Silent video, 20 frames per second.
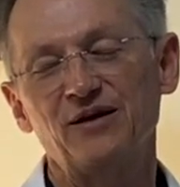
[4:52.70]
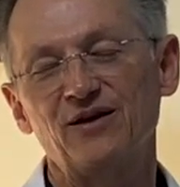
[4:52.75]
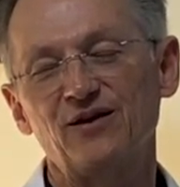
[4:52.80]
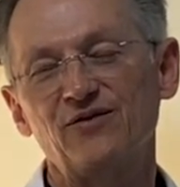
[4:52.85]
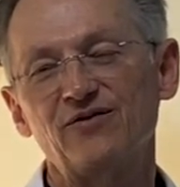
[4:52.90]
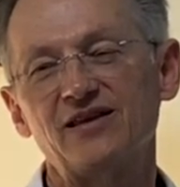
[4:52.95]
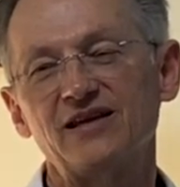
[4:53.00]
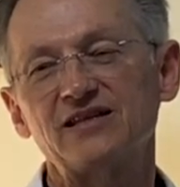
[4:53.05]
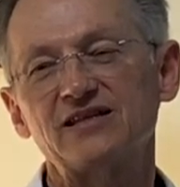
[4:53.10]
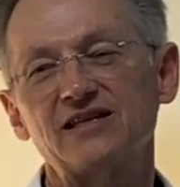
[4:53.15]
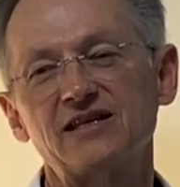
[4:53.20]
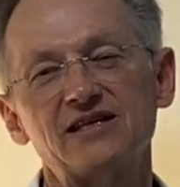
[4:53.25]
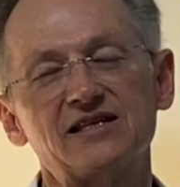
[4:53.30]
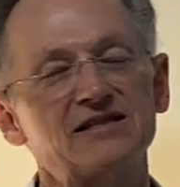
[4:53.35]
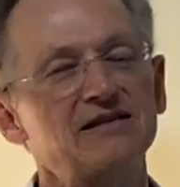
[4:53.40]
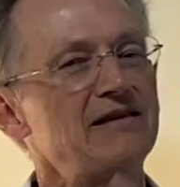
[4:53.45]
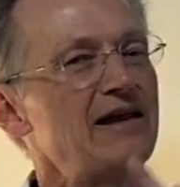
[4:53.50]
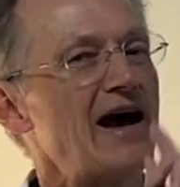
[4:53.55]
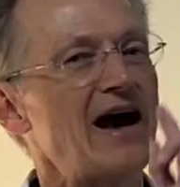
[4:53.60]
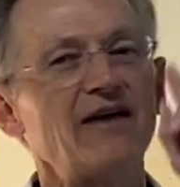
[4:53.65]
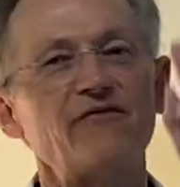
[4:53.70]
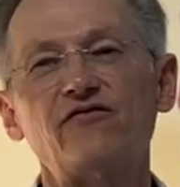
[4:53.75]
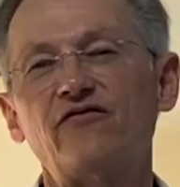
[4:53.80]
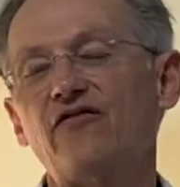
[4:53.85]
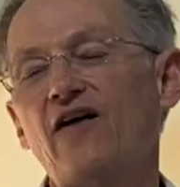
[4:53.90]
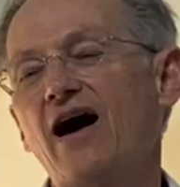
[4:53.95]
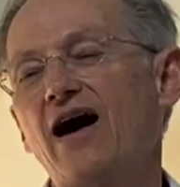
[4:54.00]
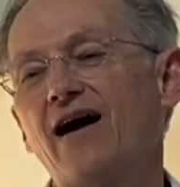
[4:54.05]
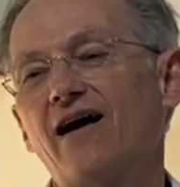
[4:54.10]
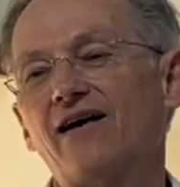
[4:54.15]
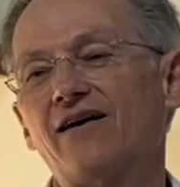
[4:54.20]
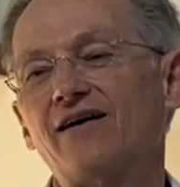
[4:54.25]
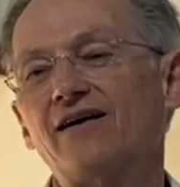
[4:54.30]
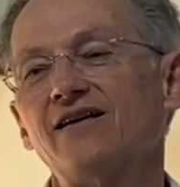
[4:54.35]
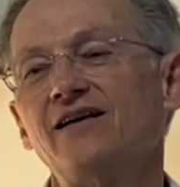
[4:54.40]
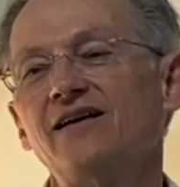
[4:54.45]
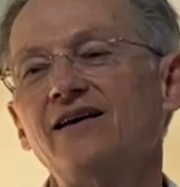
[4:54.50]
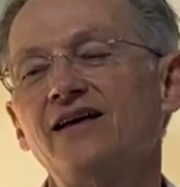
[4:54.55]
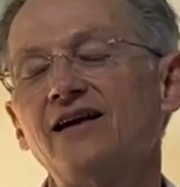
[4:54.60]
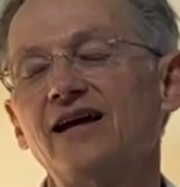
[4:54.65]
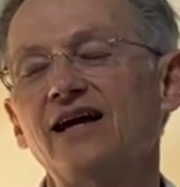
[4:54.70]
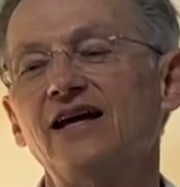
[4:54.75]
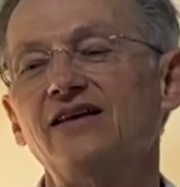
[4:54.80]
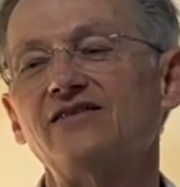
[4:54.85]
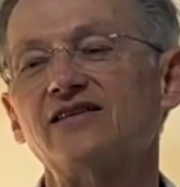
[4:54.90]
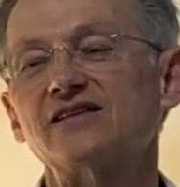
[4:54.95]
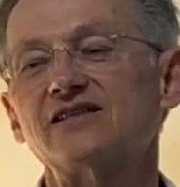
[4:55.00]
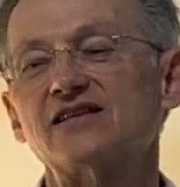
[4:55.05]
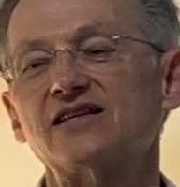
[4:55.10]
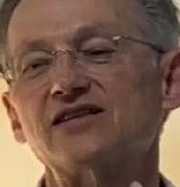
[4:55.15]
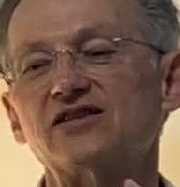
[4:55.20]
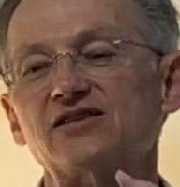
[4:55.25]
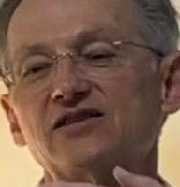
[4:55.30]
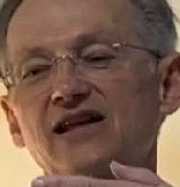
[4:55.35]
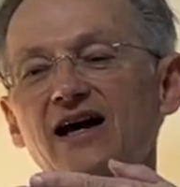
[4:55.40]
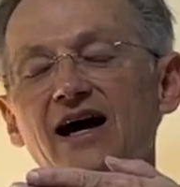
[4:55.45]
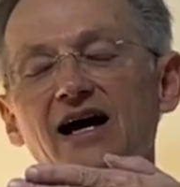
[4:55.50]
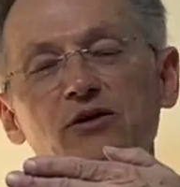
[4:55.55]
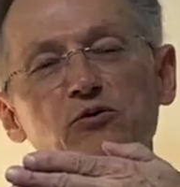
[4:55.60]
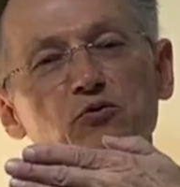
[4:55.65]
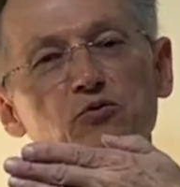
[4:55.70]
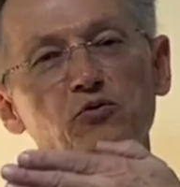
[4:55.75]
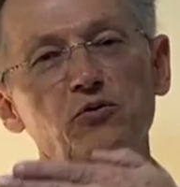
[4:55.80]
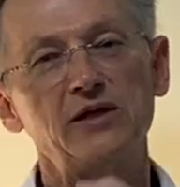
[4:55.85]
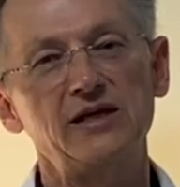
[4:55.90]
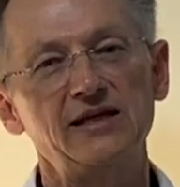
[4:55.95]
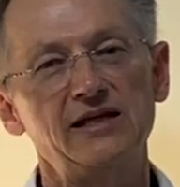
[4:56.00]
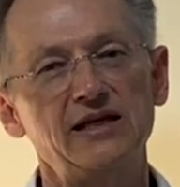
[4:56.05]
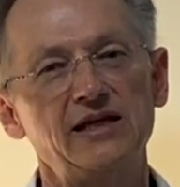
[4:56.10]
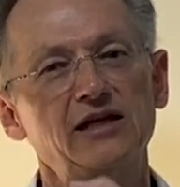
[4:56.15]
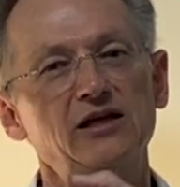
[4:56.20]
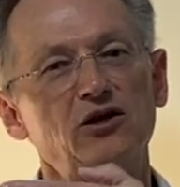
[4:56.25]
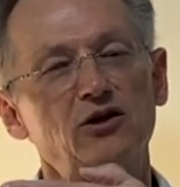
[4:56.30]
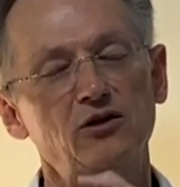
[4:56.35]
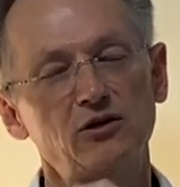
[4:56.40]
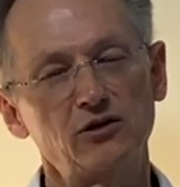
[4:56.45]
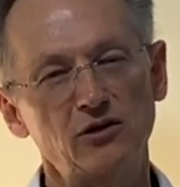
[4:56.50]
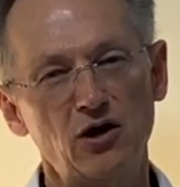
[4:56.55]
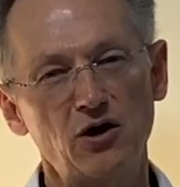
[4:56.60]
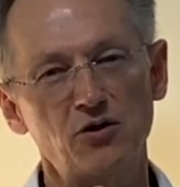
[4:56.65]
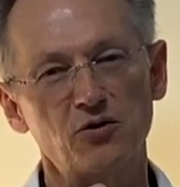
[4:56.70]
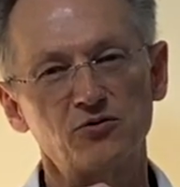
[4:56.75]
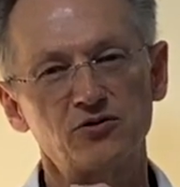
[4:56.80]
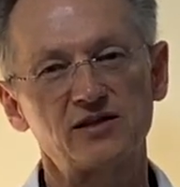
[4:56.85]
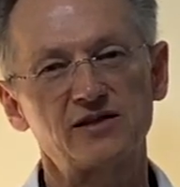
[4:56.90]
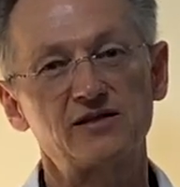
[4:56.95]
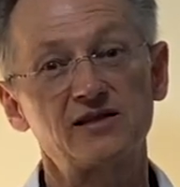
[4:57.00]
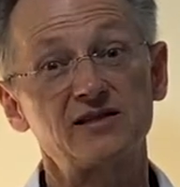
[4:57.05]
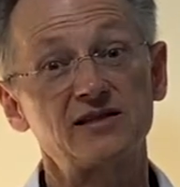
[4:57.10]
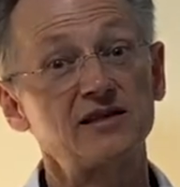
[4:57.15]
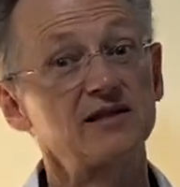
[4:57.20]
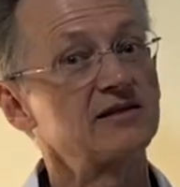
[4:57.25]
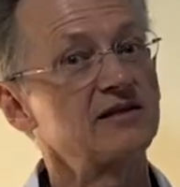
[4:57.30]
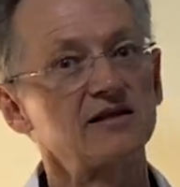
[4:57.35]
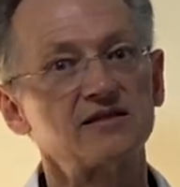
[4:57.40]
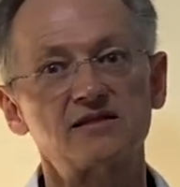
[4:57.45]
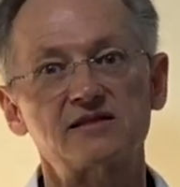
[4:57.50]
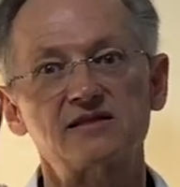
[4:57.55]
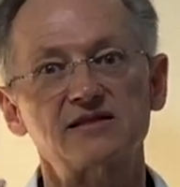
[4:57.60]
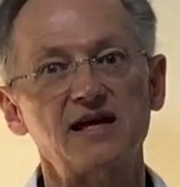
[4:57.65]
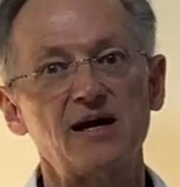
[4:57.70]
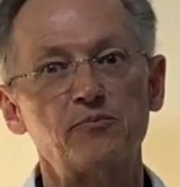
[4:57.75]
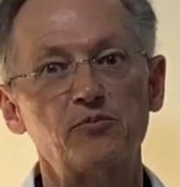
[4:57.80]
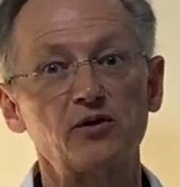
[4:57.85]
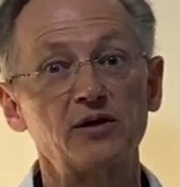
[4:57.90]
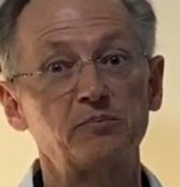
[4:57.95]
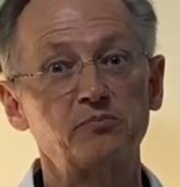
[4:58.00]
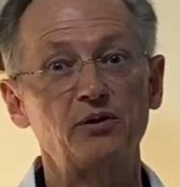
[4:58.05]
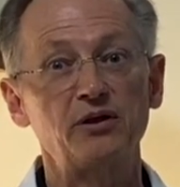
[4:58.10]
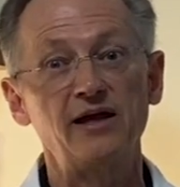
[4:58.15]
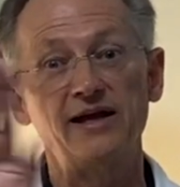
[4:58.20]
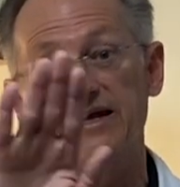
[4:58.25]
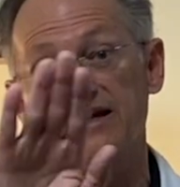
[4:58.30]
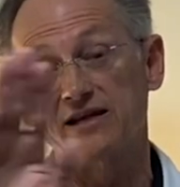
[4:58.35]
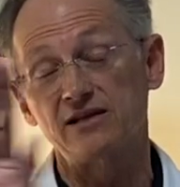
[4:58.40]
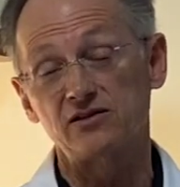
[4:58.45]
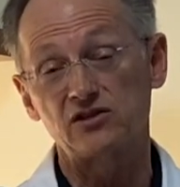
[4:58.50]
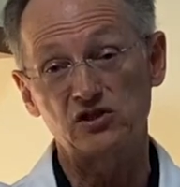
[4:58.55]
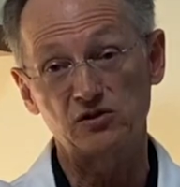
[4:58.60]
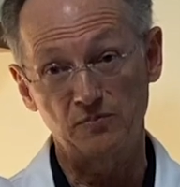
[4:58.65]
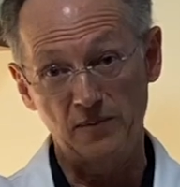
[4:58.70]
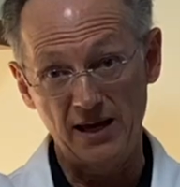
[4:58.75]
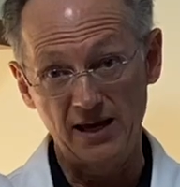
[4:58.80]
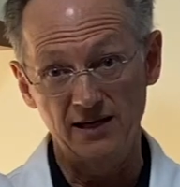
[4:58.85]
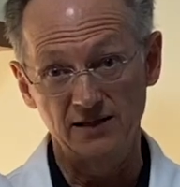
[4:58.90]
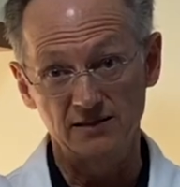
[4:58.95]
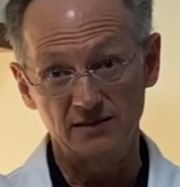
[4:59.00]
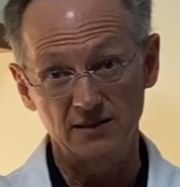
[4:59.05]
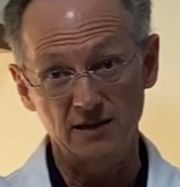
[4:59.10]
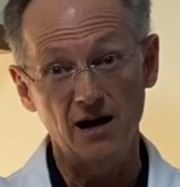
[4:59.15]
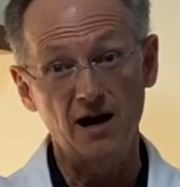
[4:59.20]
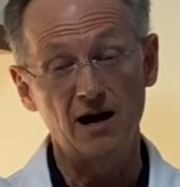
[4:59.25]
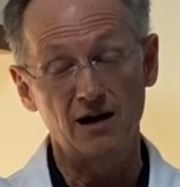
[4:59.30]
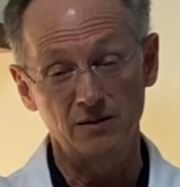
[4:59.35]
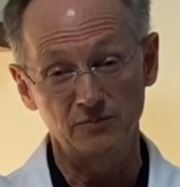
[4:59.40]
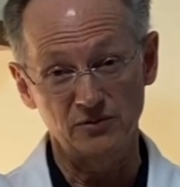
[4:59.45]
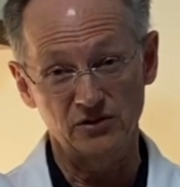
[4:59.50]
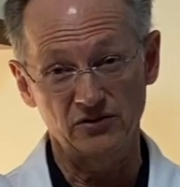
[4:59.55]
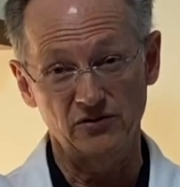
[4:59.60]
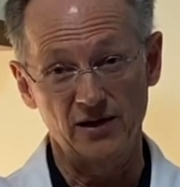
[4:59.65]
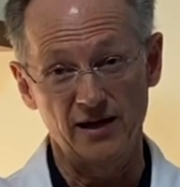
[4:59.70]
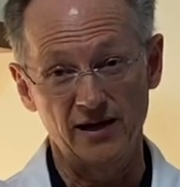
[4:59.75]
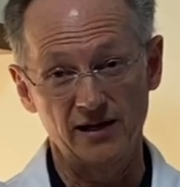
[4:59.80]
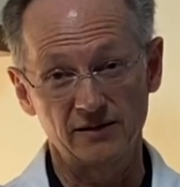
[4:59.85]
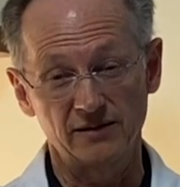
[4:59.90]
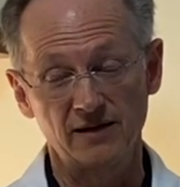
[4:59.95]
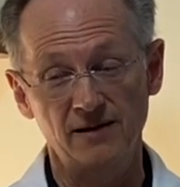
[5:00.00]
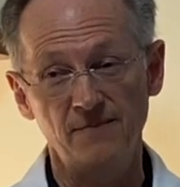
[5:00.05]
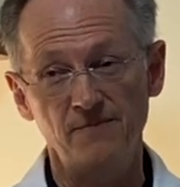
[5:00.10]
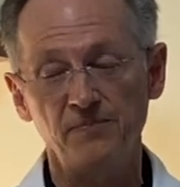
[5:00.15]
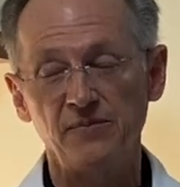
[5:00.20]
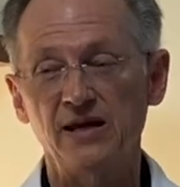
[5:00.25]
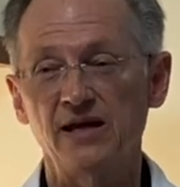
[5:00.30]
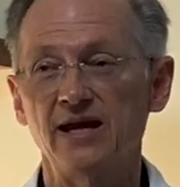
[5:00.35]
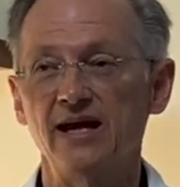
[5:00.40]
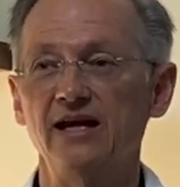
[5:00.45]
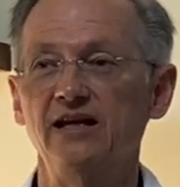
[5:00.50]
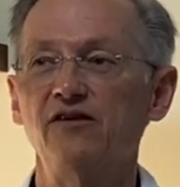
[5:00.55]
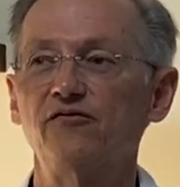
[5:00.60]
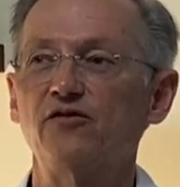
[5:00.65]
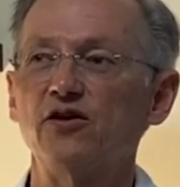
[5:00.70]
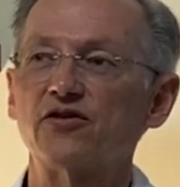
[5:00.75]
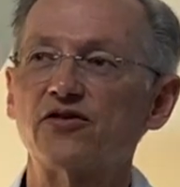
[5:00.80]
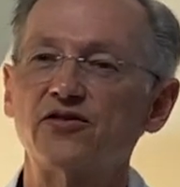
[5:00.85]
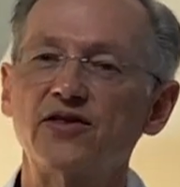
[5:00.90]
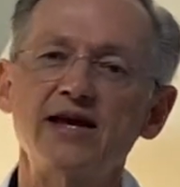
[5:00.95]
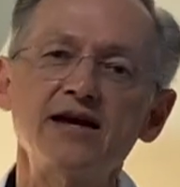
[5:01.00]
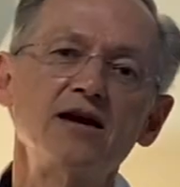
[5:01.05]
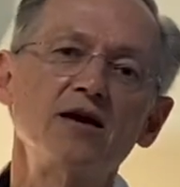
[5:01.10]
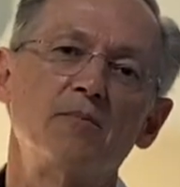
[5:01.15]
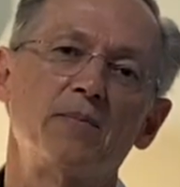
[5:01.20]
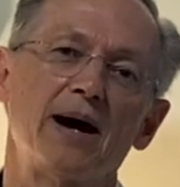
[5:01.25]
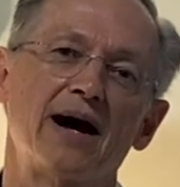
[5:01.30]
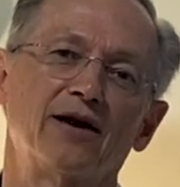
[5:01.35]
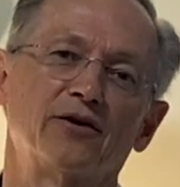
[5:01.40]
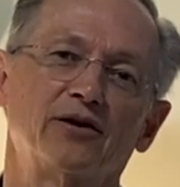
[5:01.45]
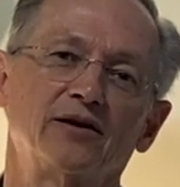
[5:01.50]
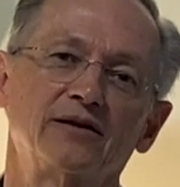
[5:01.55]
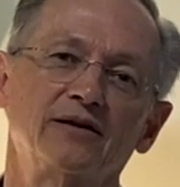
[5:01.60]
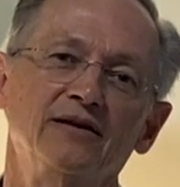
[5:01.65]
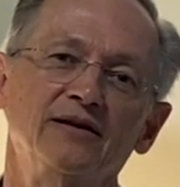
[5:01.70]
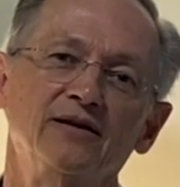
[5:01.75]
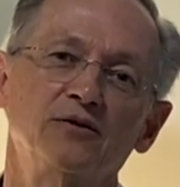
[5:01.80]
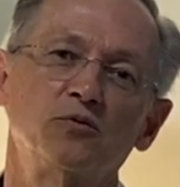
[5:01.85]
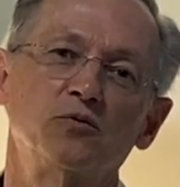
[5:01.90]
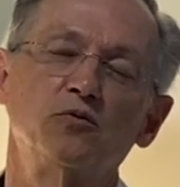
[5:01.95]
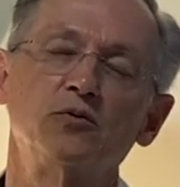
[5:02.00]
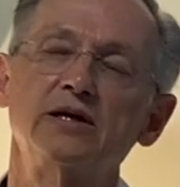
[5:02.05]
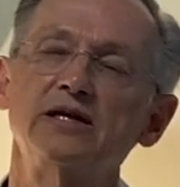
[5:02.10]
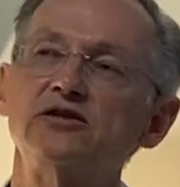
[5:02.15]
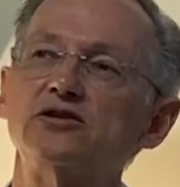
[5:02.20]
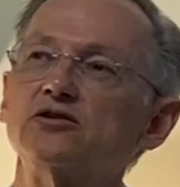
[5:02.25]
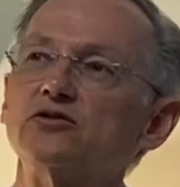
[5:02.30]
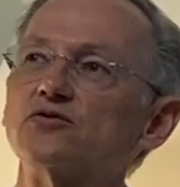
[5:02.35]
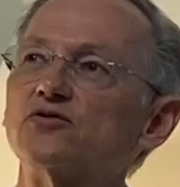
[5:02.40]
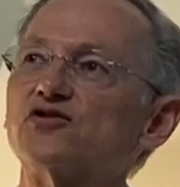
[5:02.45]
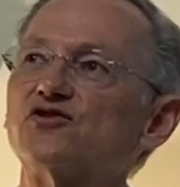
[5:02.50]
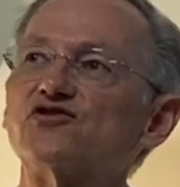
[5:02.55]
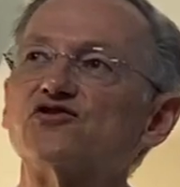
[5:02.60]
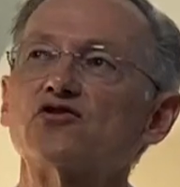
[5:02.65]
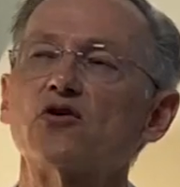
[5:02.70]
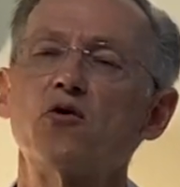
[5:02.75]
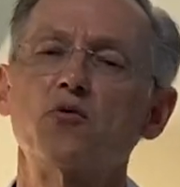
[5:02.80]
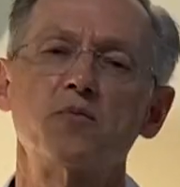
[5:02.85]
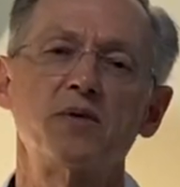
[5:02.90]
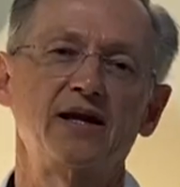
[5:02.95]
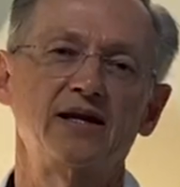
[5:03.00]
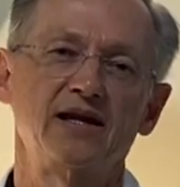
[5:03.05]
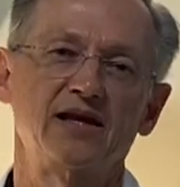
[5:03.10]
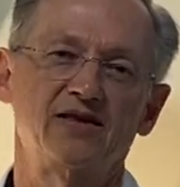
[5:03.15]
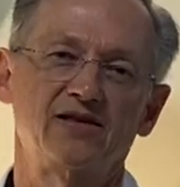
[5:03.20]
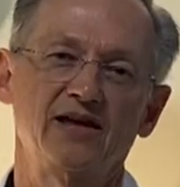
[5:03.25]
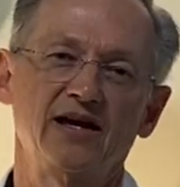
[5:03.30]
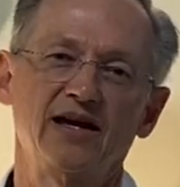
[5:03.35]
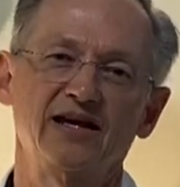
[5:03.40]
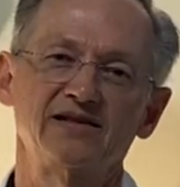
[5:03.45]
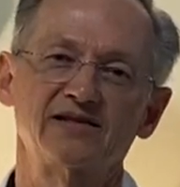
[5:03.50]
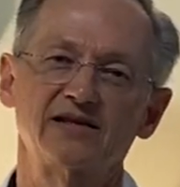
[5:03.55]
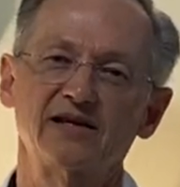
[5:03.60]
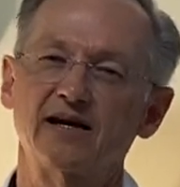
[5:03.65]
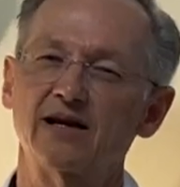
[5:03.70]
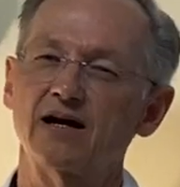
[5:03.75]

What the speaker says: this is not far, and this is not reading close. This is a separate plane in space, arm's length. And if you think about it, we do so many things at